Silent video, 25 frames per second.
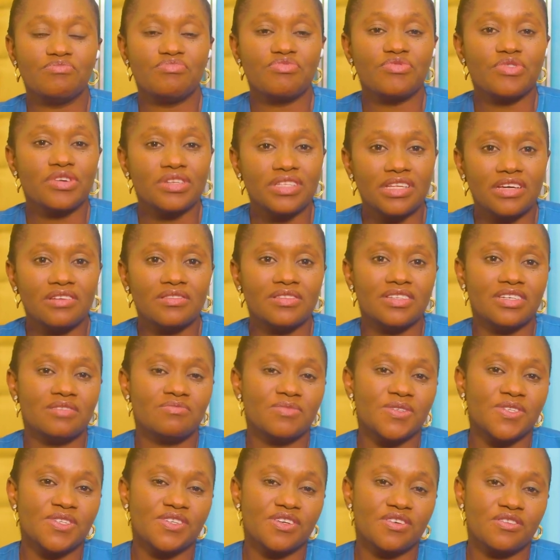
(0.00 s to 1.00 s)
brought out
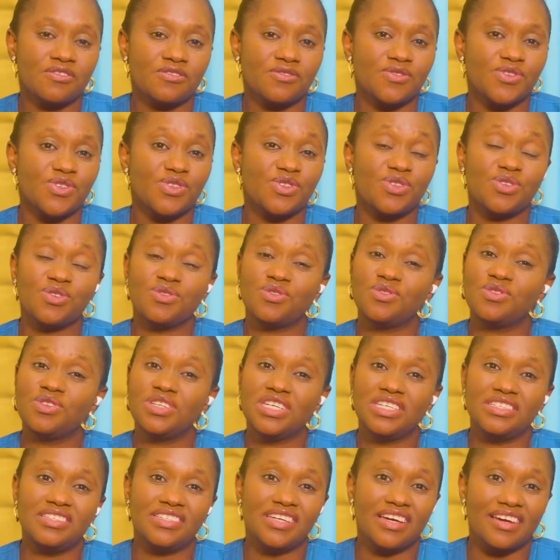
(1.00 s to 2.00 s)
themselves to
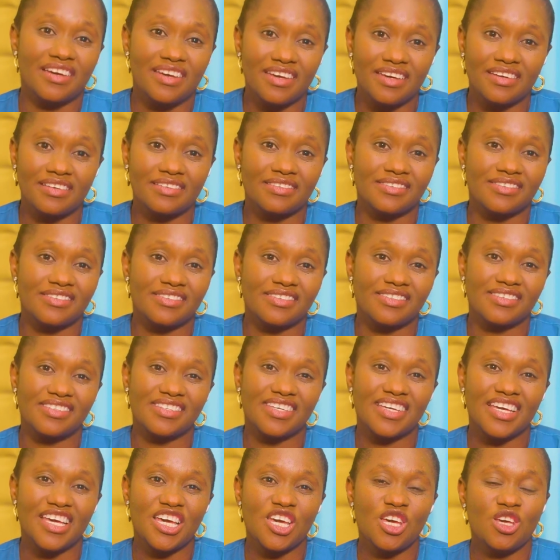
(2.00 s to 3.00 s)
donate their eggs
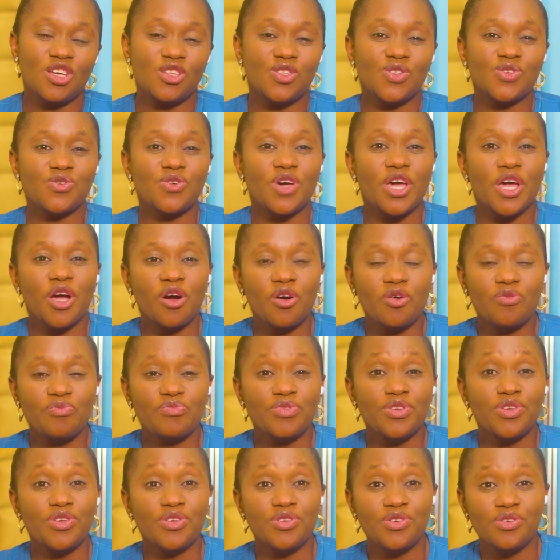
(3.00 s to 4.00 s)
to help
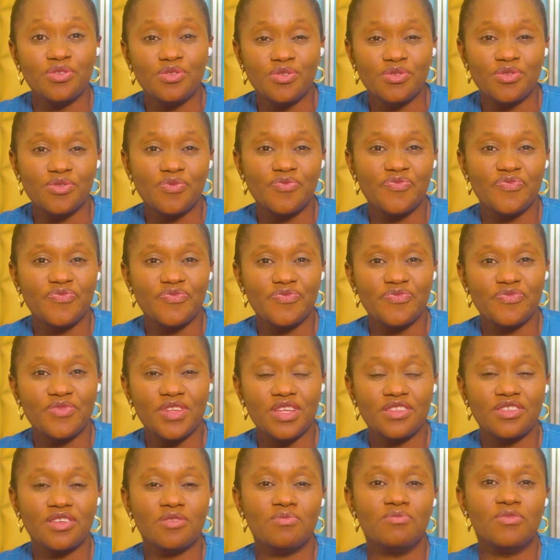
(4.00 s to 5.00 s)
you,
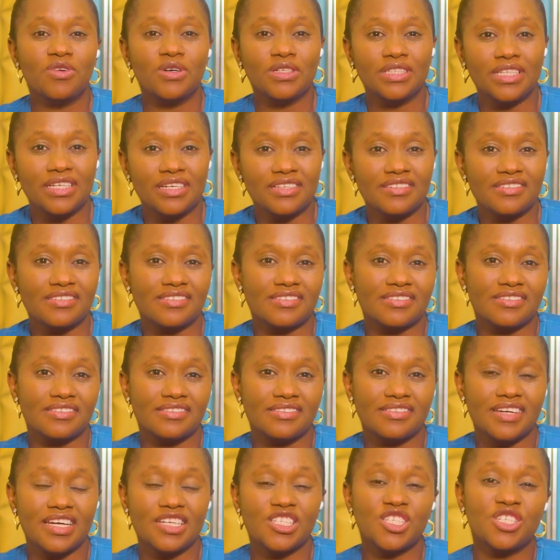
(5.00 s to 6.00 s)
the mothers,
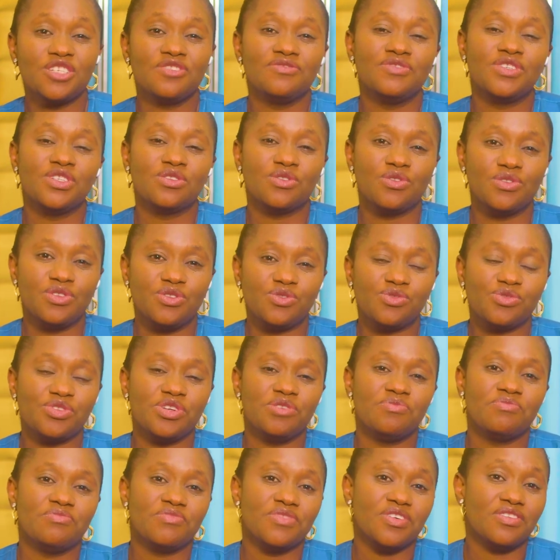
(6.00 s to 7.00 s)
achieve the
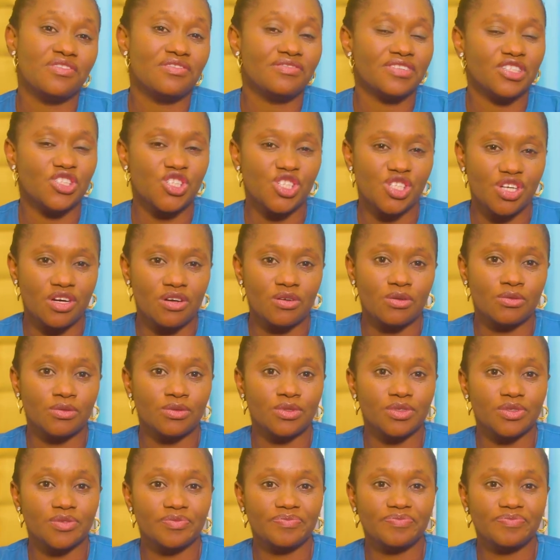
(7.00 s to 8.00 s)
dream of a child.